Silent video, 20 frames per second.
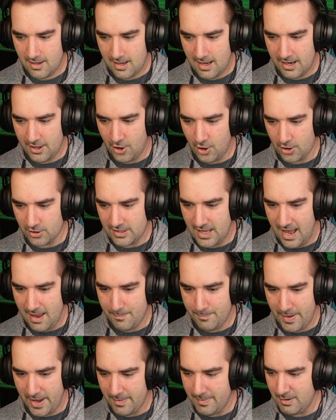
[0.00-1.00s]
I heard
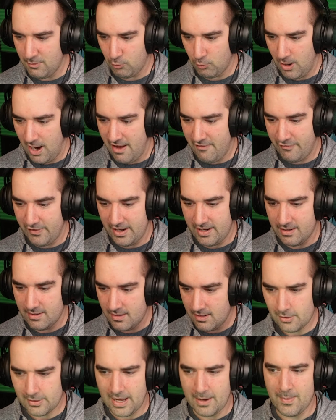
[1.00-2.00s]
that baby revving.
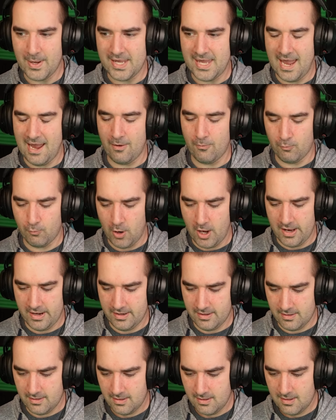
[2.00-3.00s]
Okay, we can't
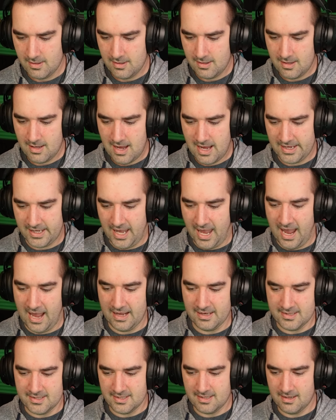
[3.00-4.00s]
run. I
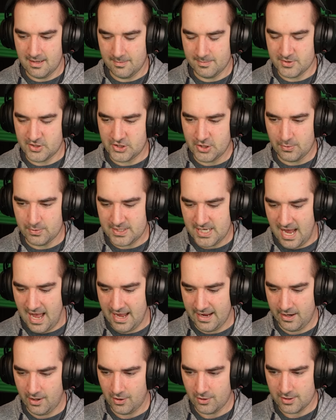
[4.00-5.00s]
can't. I'm so
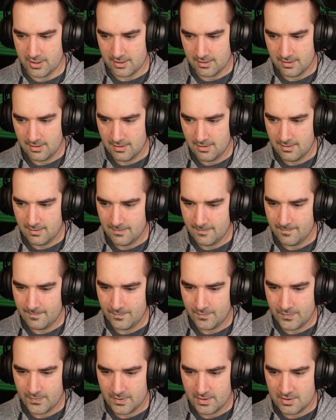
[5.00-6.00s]
tired.
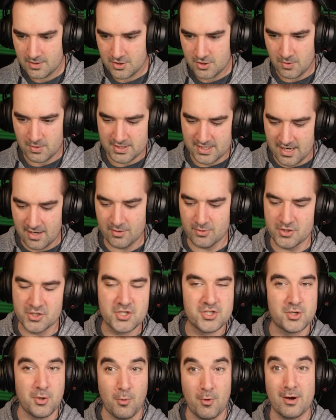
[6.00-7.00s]
So it's another
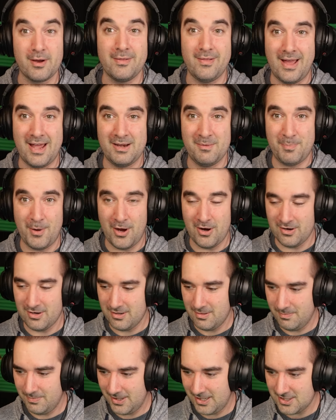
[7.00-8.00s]
storyline
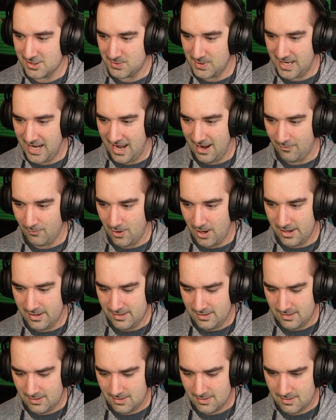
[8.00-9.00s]
part because we can't
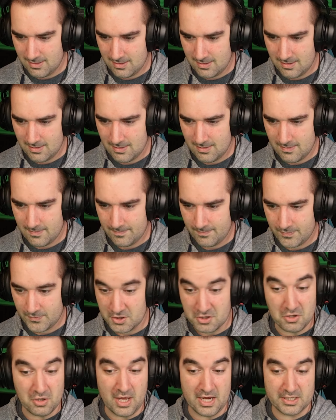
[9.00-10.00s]
run.
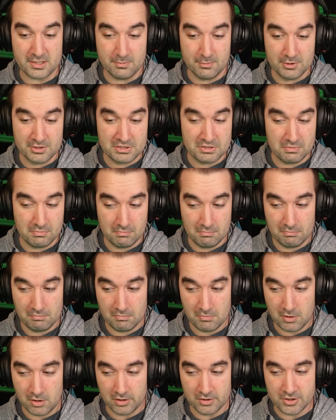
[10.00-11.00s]
Collectibles?
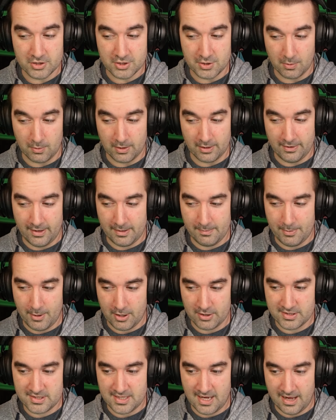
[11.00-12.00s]
On storyline
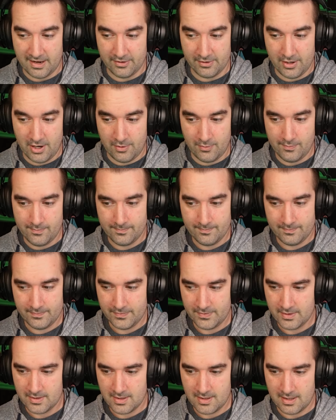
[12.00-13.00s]
parts? I don't know.
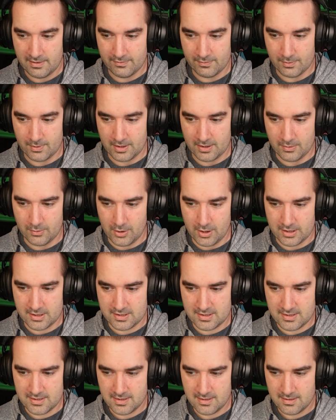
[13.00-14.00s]
I haven't really looked.